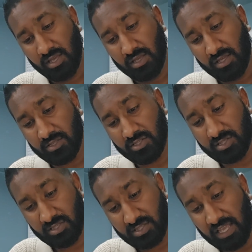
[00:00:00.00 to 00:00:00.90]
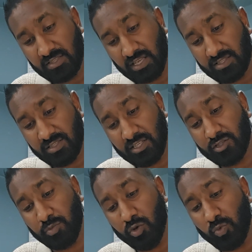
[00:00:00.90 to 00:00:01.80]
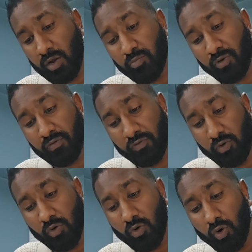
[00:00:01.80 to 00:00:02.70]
it states at 6.1.4,